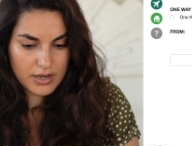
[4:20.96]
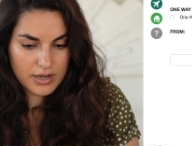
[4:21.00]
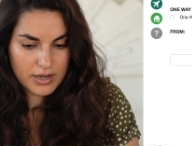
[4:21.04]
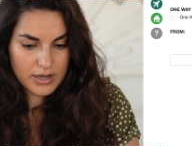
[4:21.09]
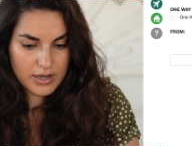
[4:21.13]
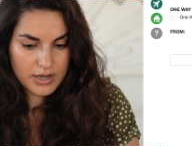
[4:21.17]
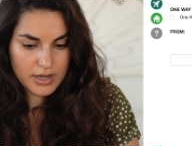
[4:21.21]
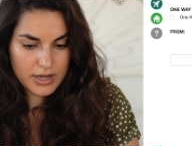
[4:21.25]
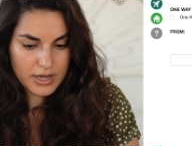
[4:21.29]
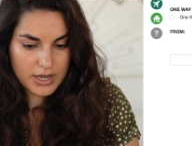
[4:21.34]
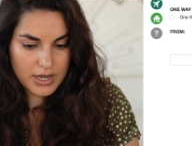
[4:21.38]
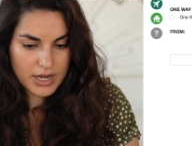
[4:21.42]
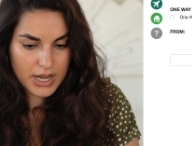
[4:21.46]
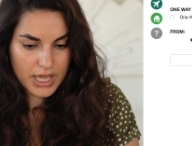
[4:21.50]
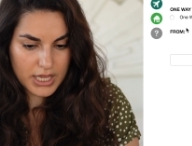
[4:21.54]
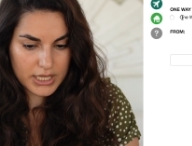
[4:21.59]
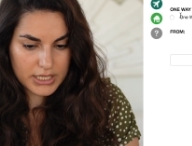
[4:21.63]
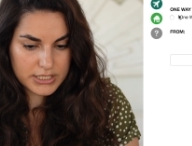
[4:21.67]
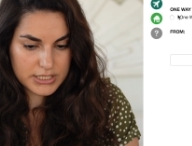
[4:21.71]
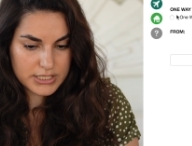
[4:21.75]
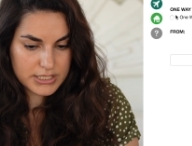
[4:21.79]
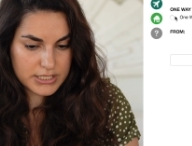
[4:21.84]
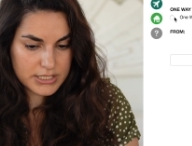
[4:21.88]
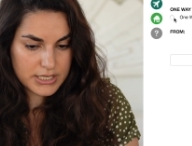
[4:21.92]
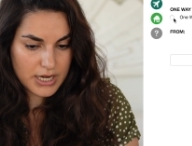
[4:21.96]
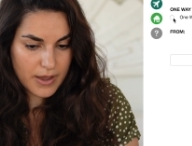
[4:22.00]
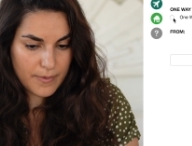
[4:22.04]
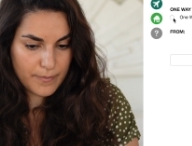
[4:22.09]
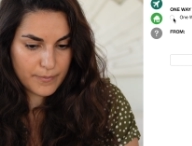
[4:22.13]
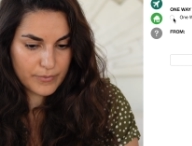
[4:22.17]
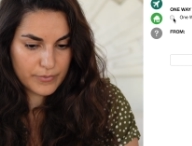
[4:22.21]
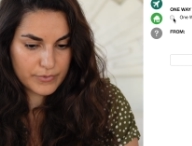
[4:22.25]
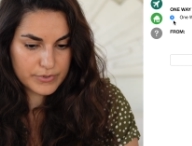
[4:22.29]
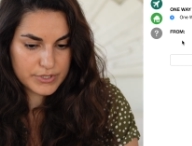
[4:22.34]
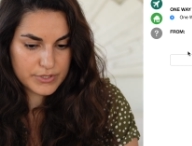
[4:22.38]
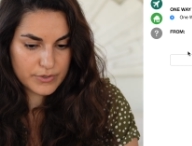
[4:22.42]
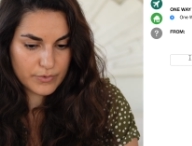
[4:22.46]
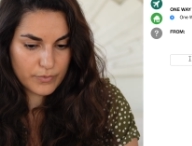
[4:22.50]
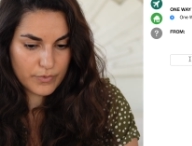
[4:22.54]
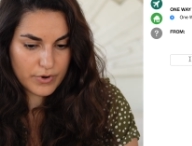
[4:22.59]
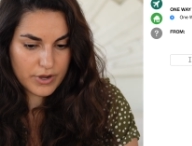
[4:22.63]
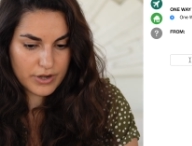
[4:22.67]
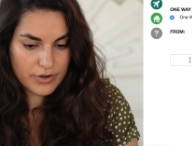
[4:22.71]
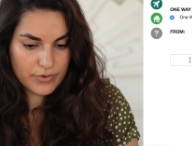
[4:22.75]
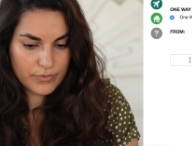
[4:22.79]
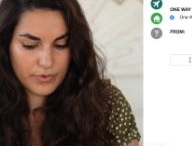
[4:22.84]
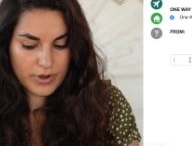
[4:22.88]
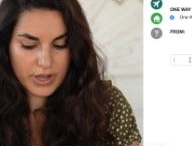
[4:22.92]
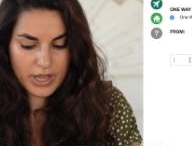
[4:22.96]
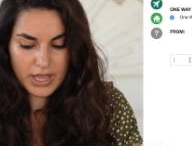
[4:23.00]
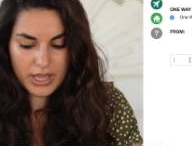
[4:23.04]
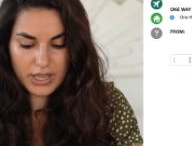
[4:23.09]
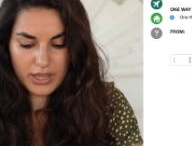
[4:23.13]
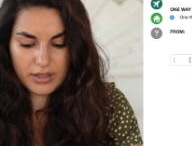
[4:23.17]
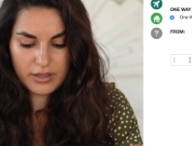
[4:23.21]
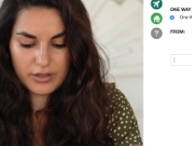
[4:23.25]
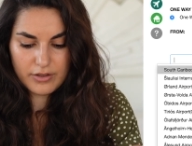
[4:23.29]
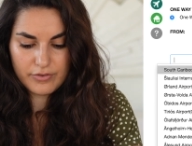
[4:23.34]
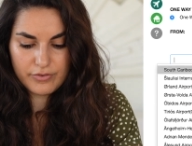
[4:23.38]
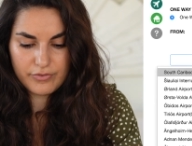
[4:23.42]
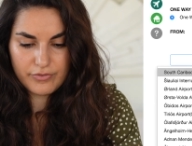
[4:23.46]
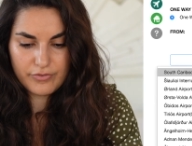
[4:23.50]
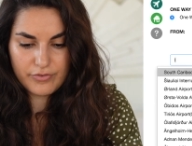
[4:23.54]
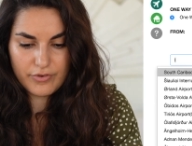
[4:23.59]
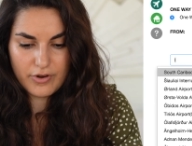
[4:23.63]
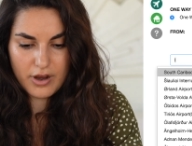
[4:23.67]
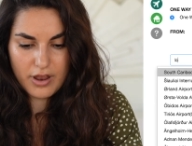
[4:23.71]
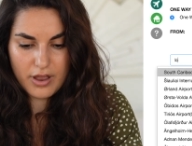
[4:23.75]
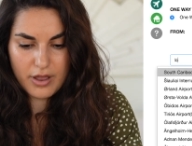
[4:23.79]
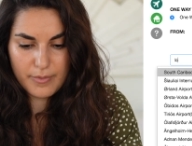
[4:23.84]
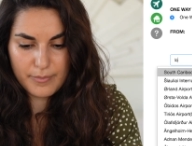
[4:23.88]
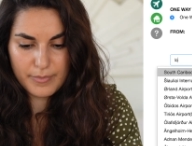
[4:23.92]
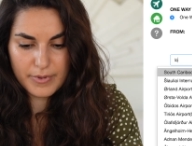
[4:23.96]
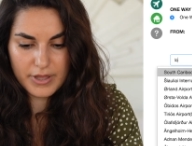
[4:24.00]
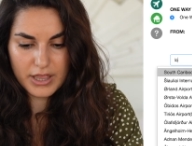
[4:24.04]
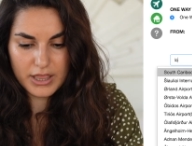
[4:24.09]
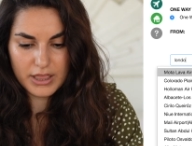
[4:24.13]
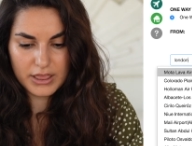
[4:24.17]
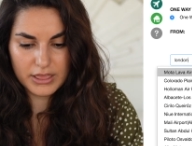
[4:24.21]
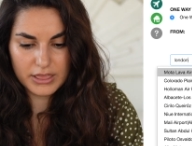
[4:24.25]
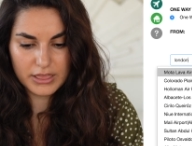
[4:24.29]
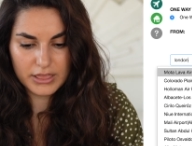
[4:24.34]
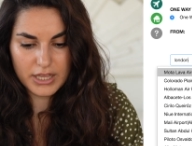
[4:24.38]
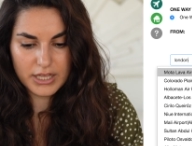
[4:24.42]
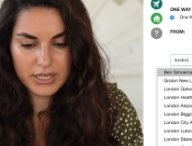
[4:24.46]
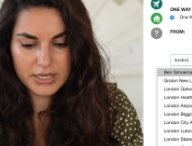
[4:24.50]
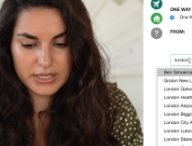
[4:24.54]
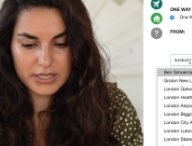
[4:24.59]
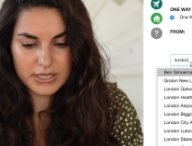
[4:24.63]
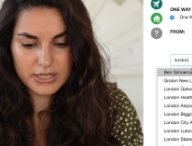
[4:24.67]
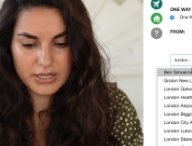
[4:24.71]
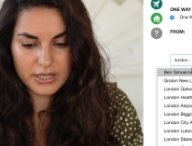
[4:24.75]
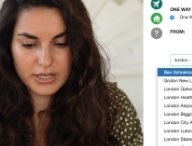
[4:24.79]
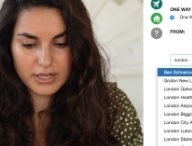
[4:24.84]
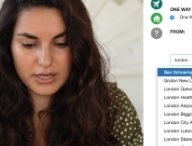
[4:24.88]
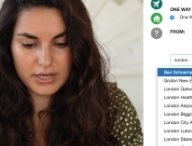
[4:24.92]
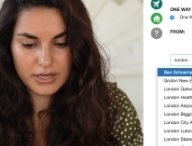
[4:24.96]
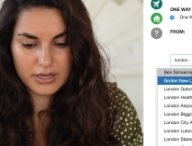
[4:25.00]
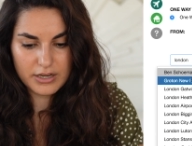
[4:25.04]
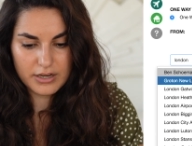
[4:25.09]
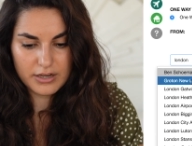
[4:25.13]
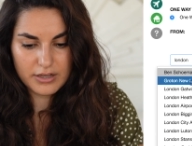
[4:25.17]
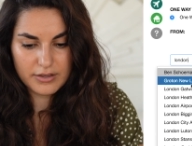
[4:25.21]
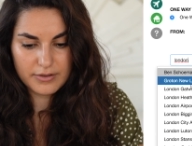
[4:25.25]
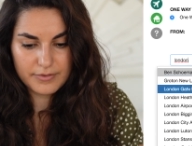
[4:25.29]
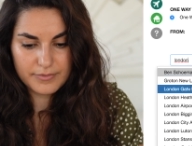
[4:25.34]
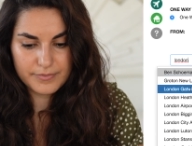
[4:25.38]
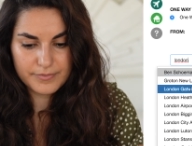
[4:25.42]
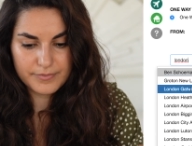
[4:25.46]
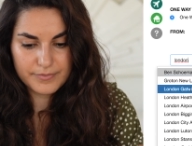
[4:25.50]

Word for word: Next up was a one-way from London